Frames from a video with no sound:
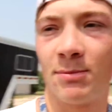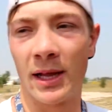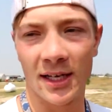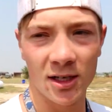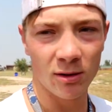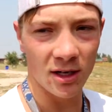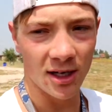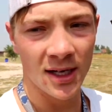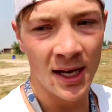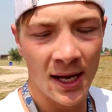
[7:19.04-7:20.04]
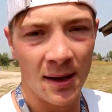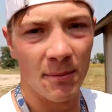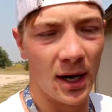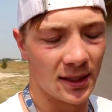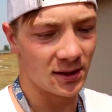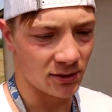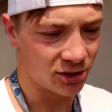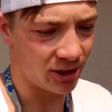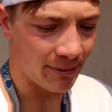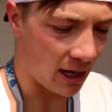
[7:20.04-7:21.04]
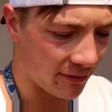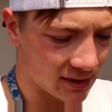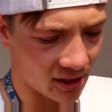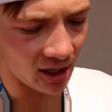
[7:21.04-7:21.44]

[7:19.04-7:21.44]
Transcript: planned going on, but so stripping out this